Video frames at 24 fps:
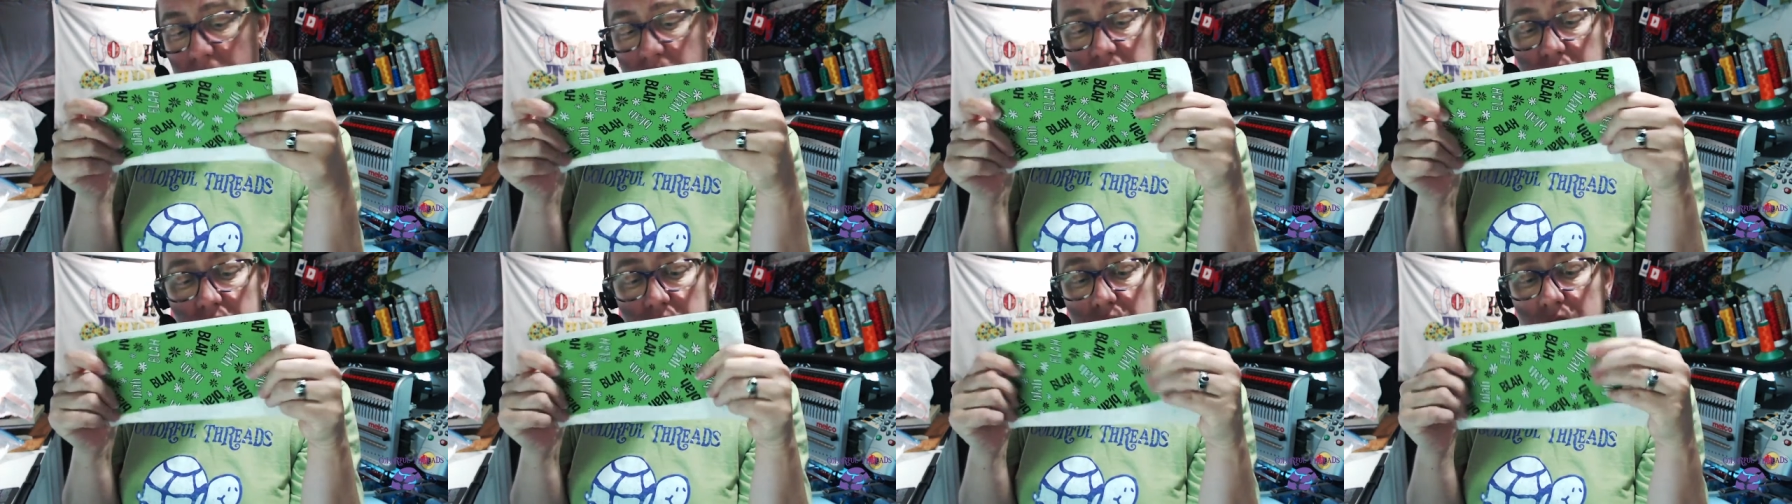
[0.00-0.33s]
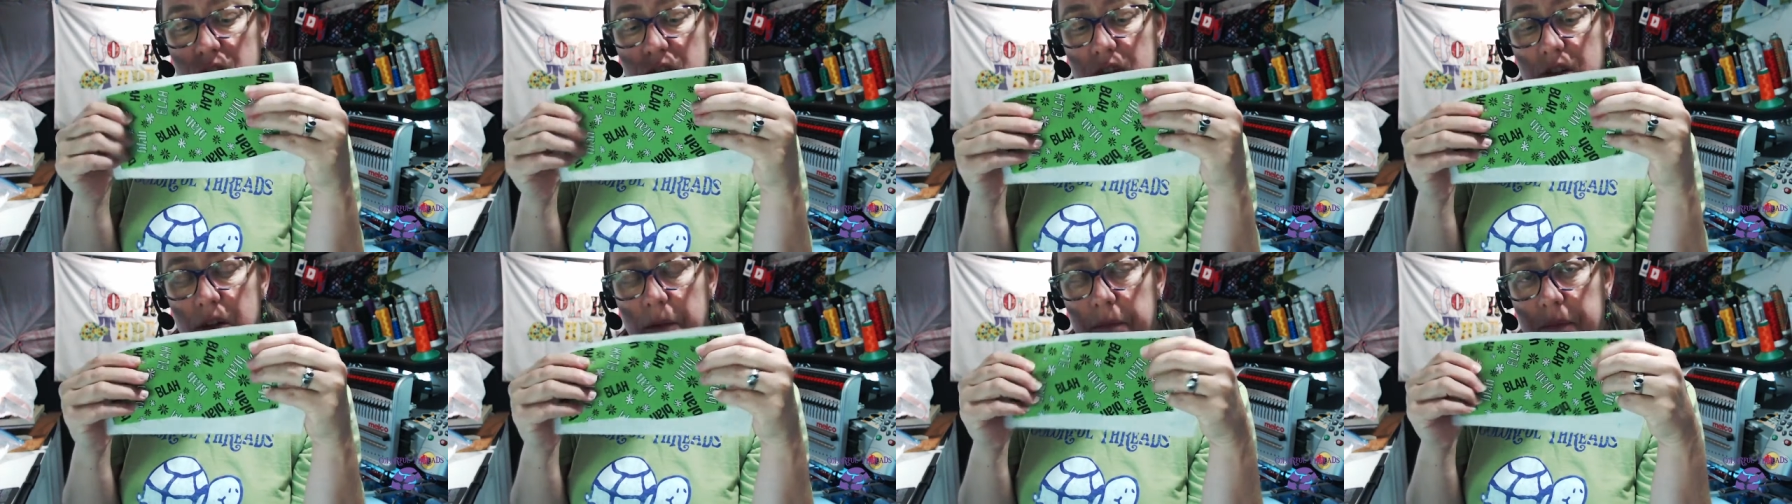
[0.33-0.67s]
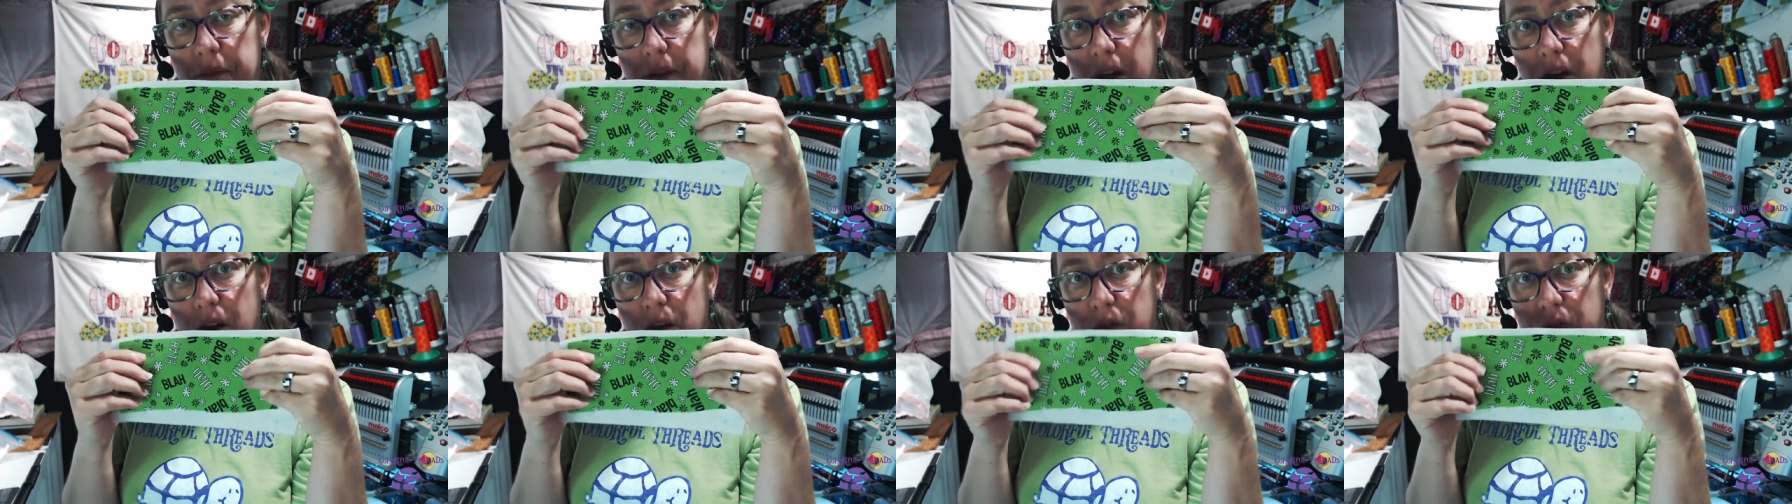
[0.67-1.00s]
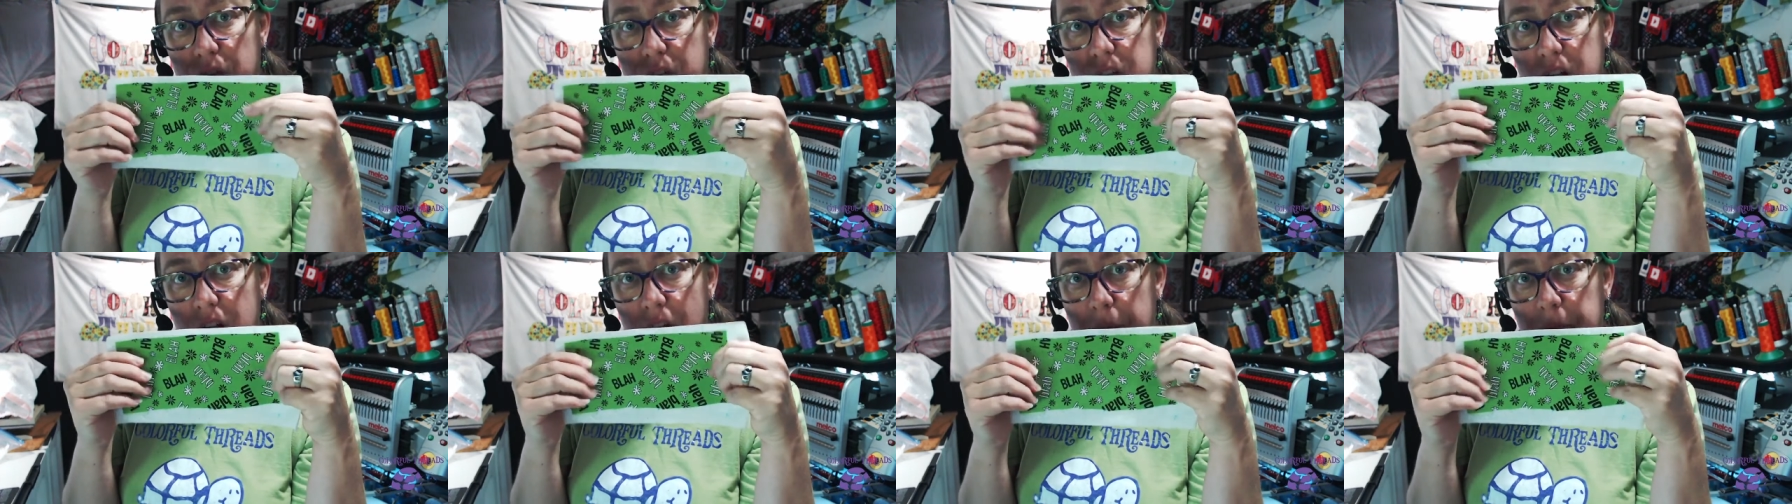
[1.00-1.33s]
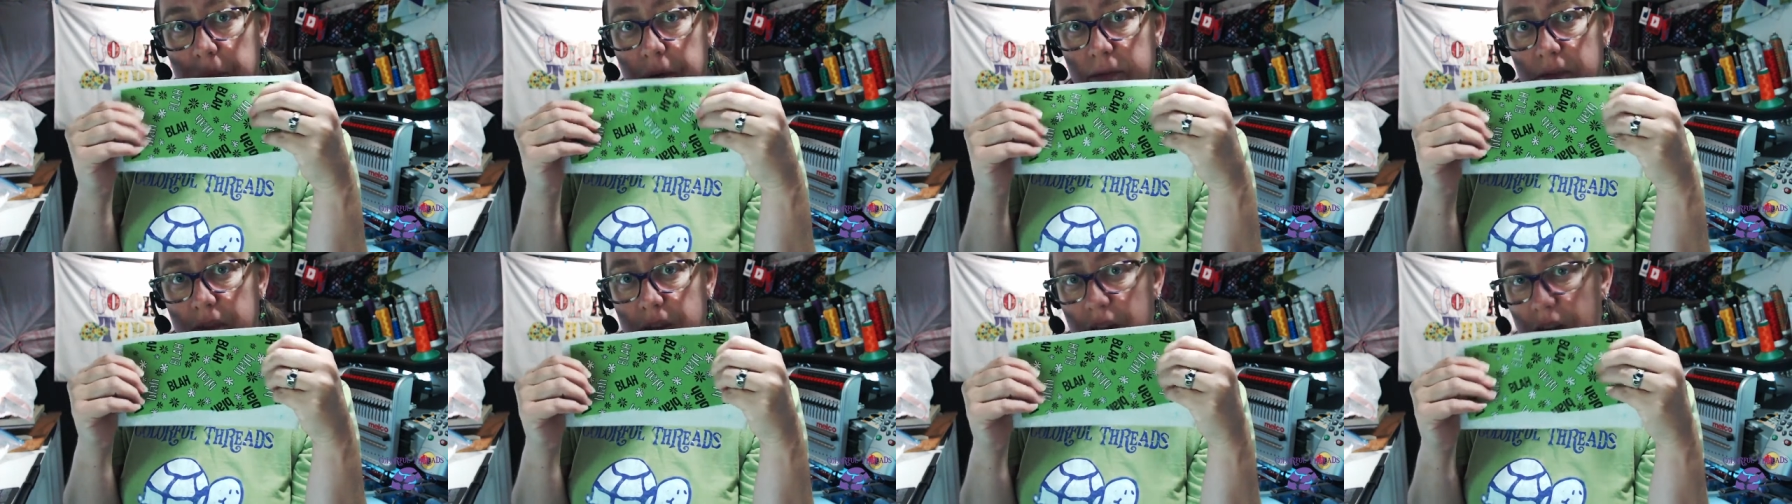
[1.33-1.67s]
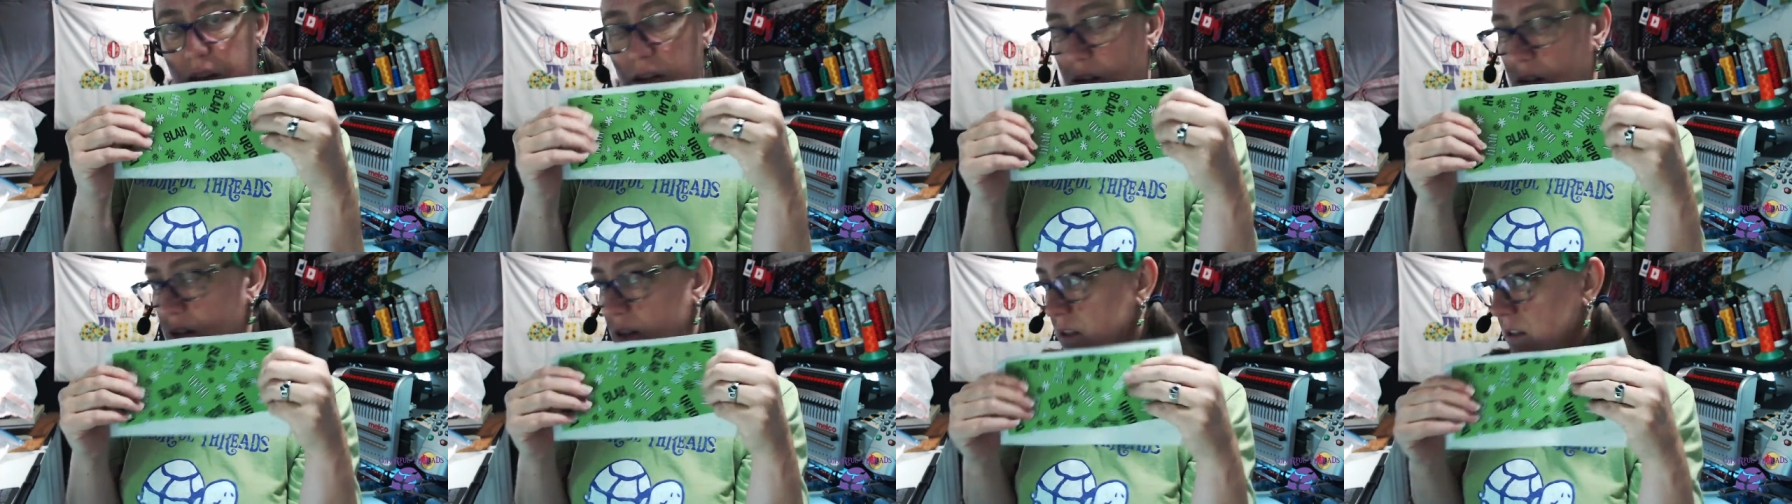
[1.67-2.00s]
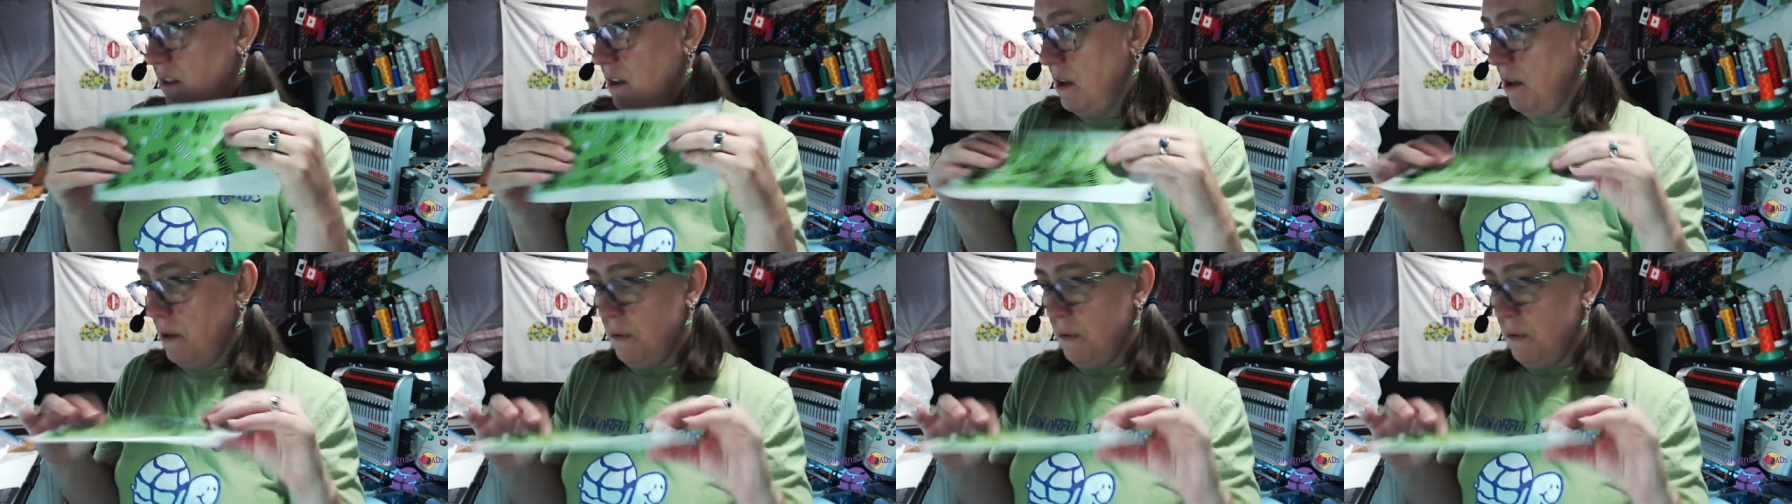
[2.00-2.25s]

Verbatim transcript: just do something over top of this.